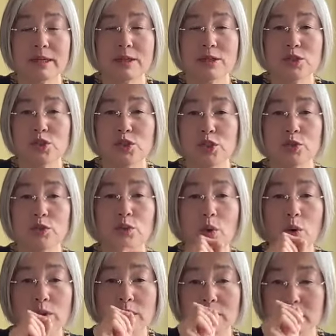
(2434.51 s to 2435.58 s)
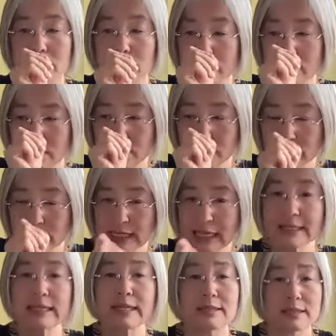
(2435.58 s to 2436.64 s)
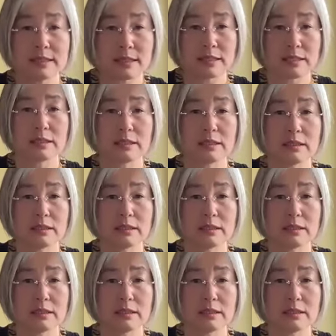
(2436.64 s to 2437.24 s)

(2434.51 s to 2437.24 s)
She wrote sentences.